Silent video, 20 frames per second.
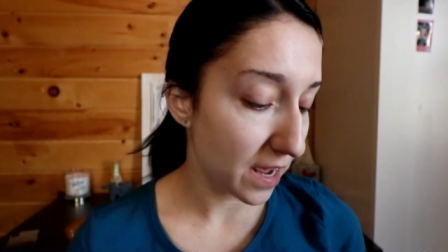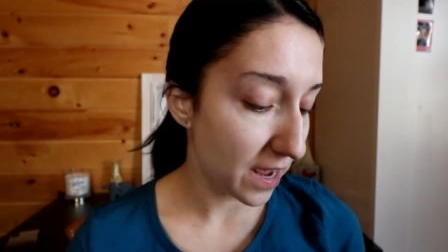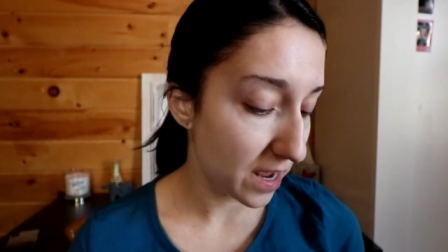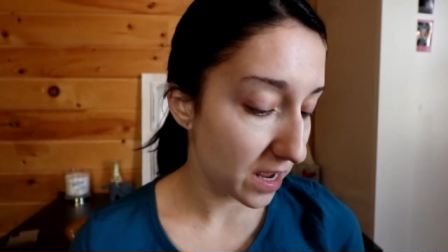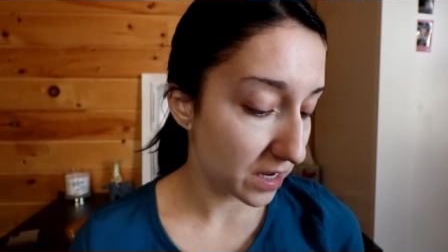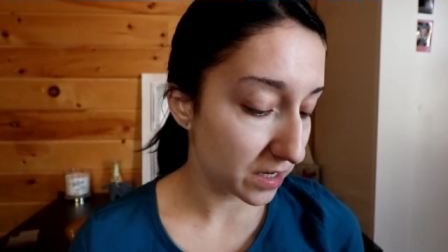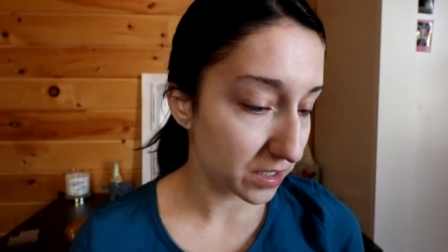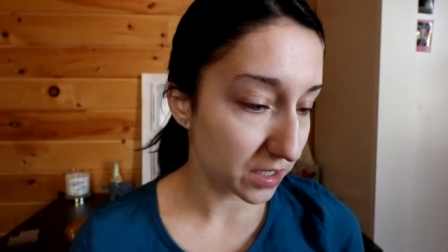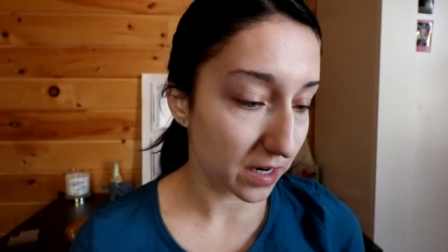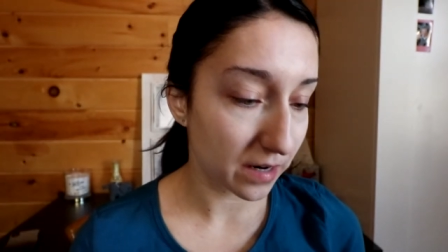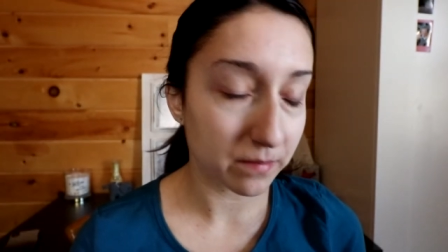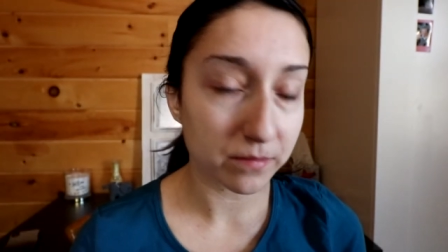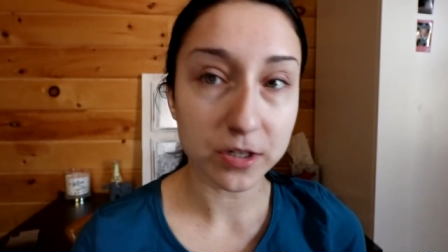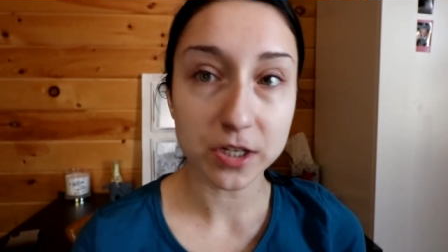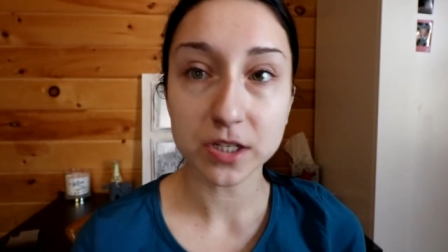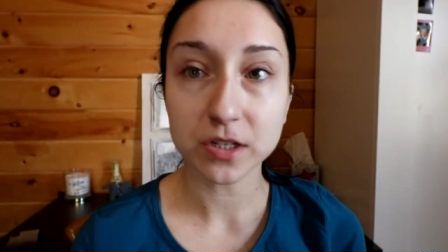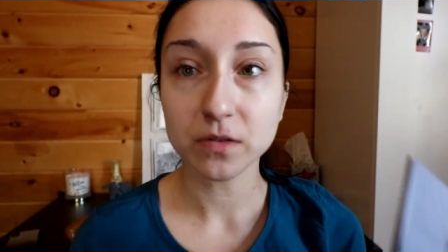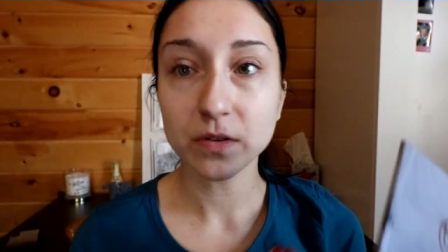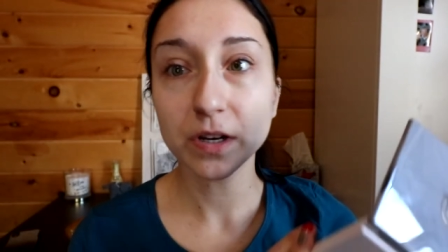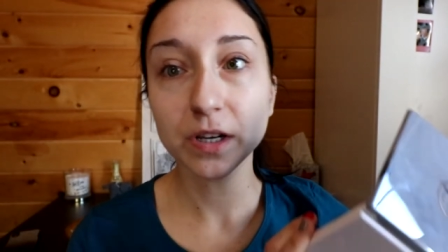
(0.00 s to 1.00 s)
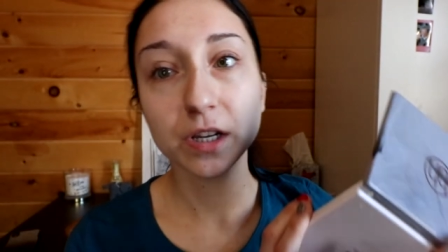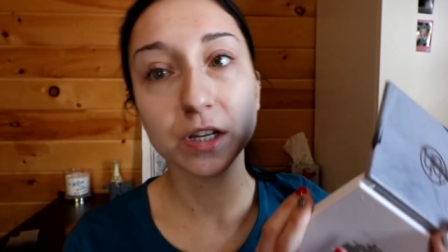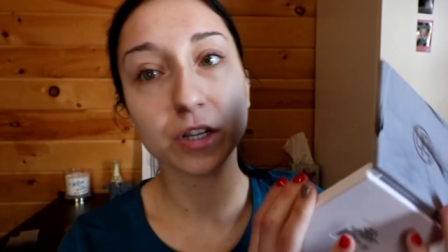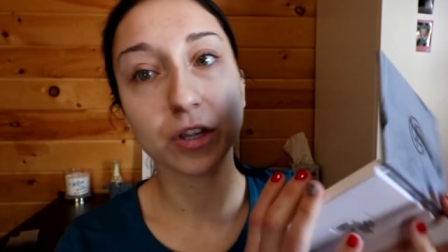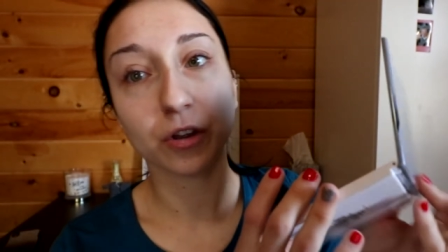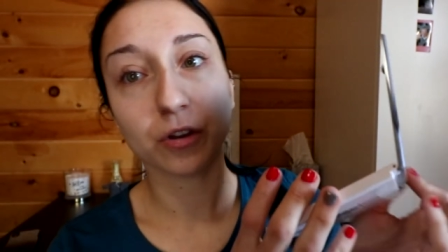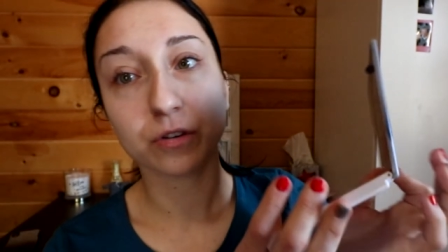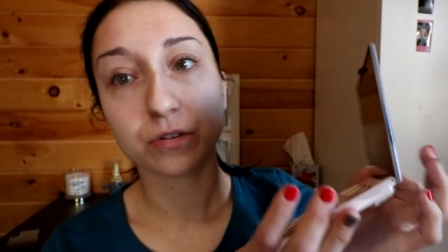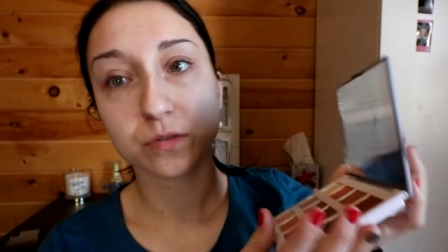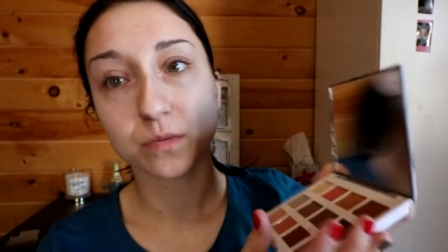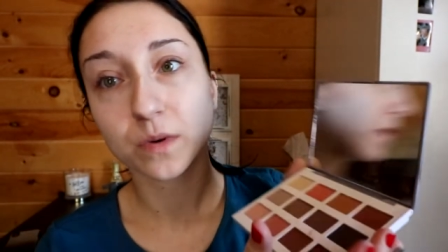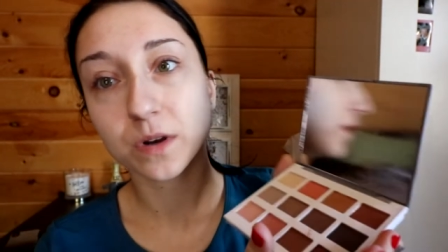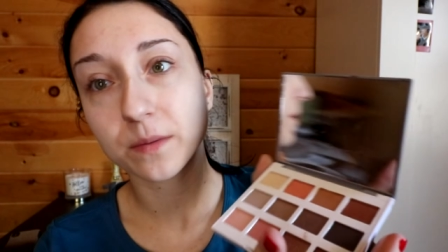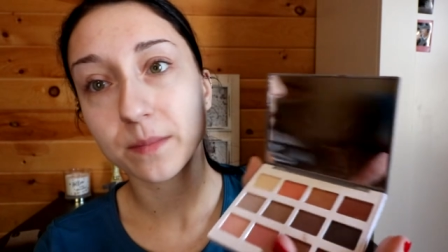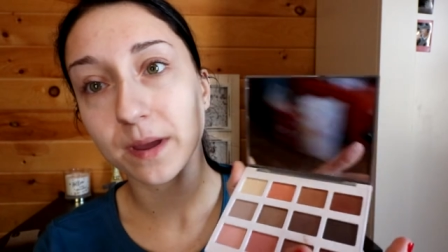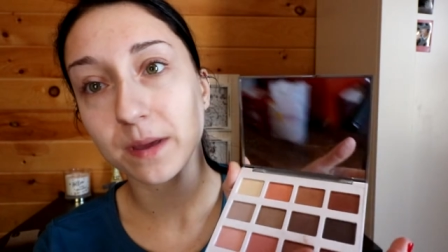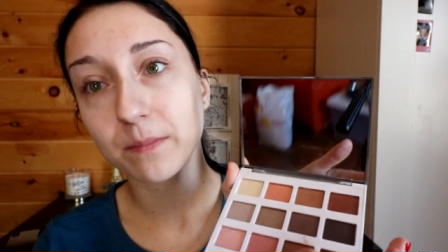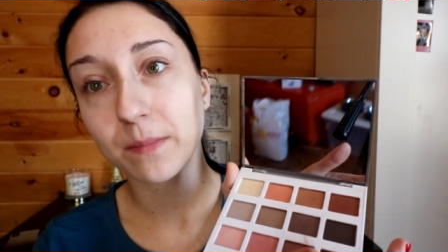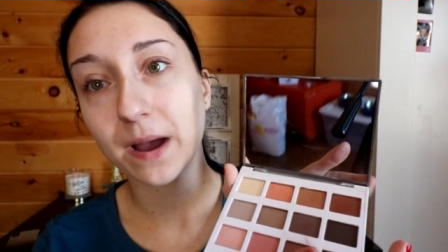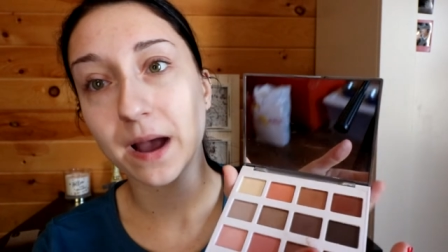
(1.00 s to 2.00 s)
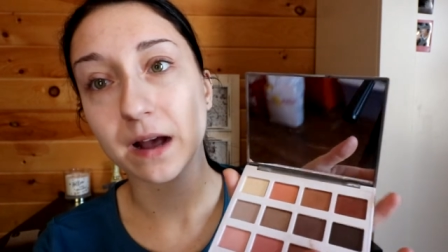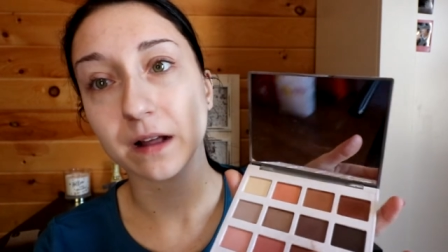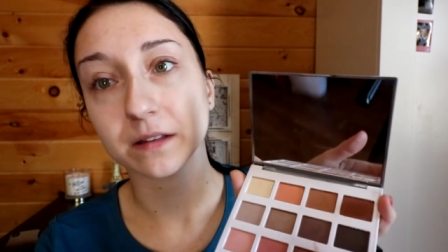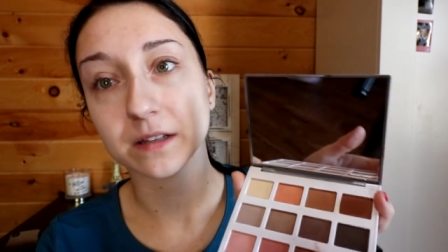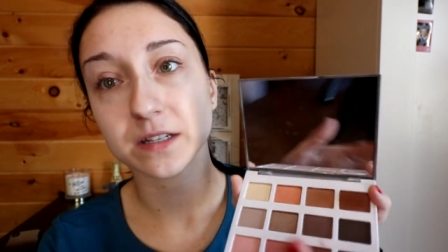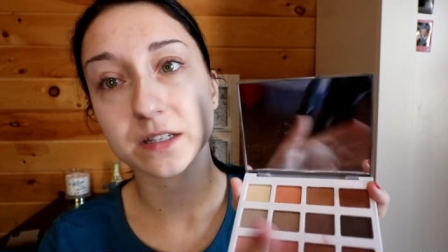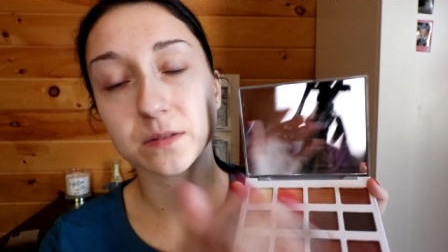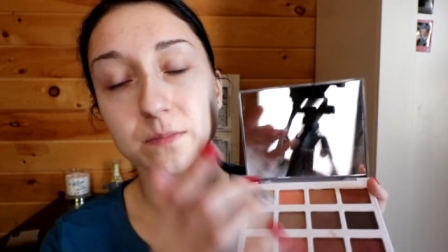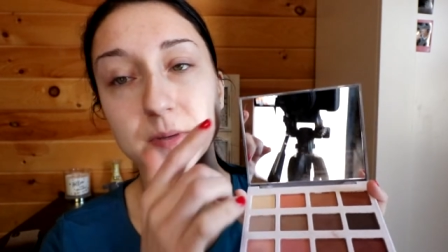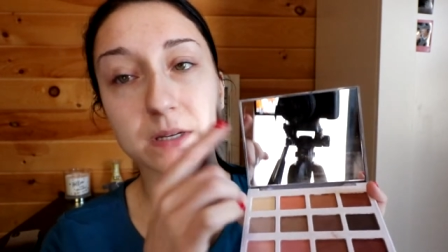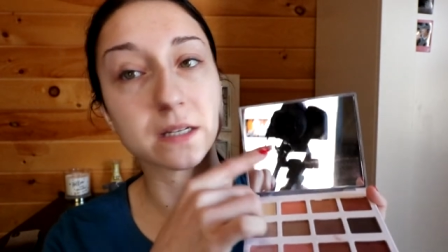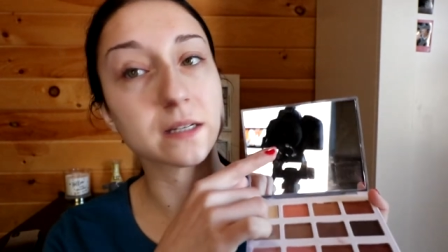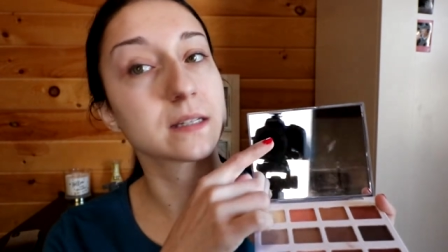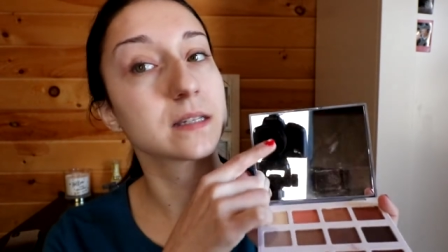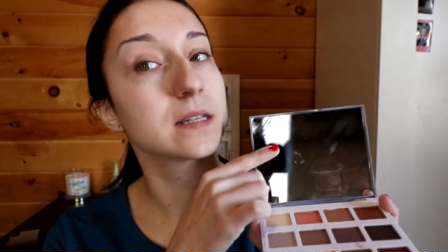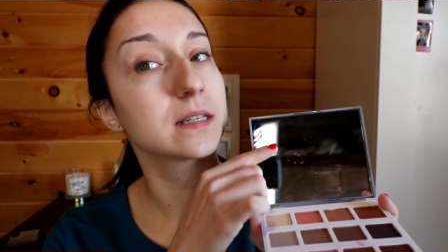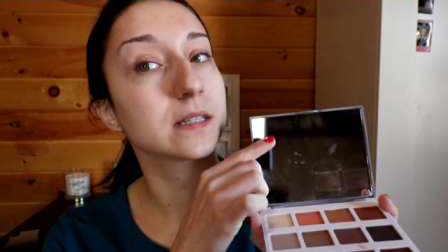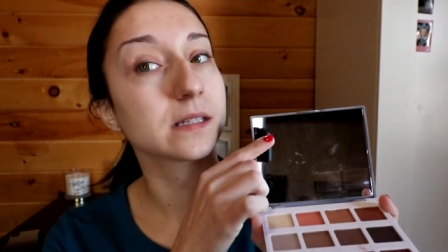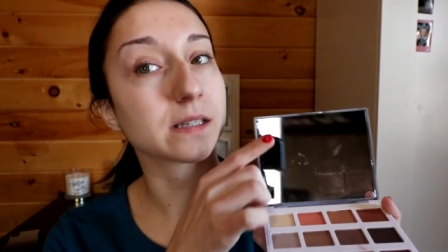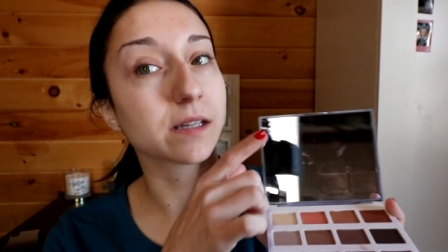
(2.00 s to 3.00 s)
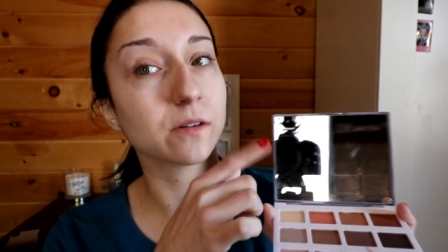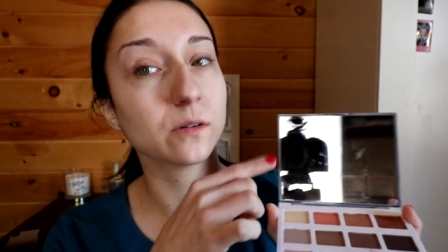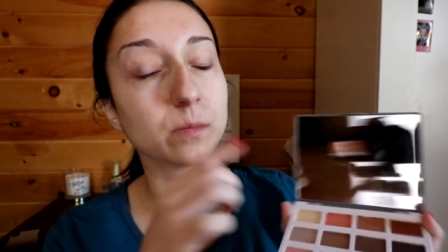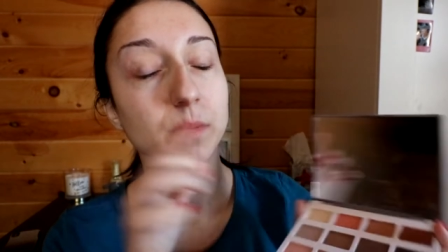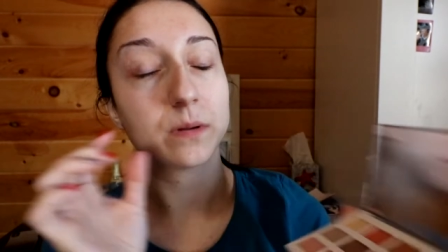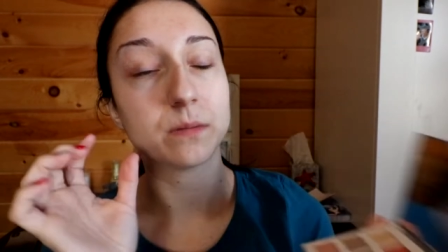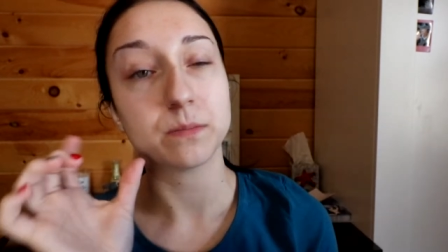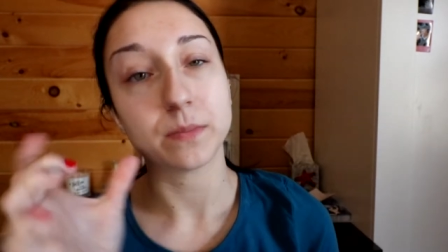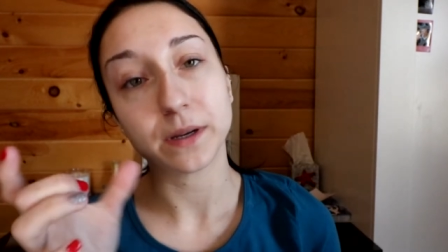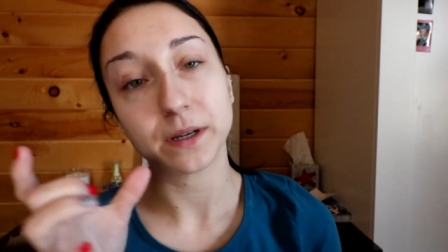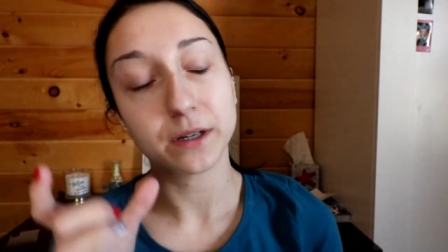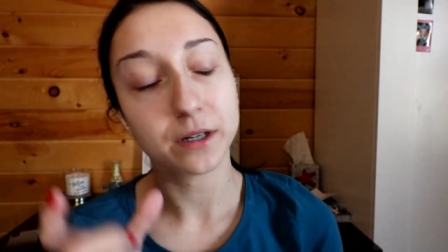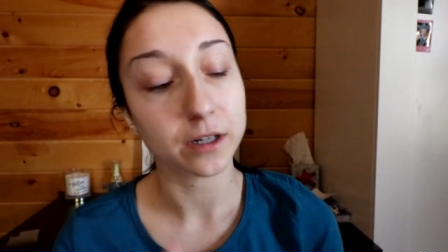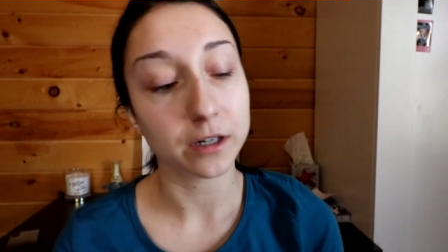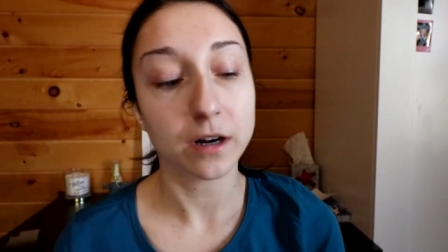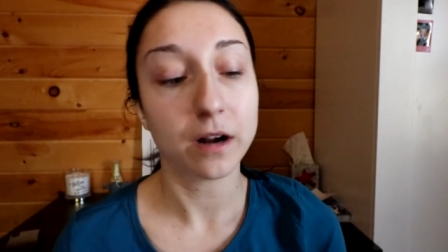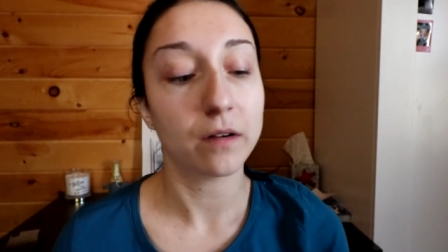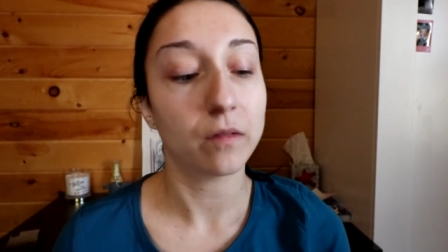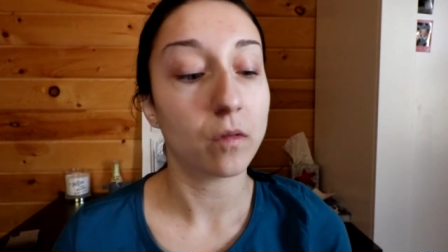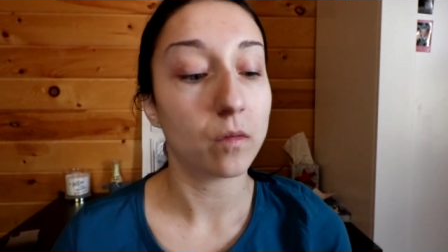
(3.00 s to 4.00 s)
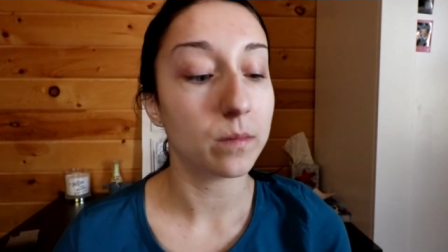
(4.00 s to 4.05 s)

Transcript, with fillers: and I'm just going to use one of my palettes because it's a little bit bigger of a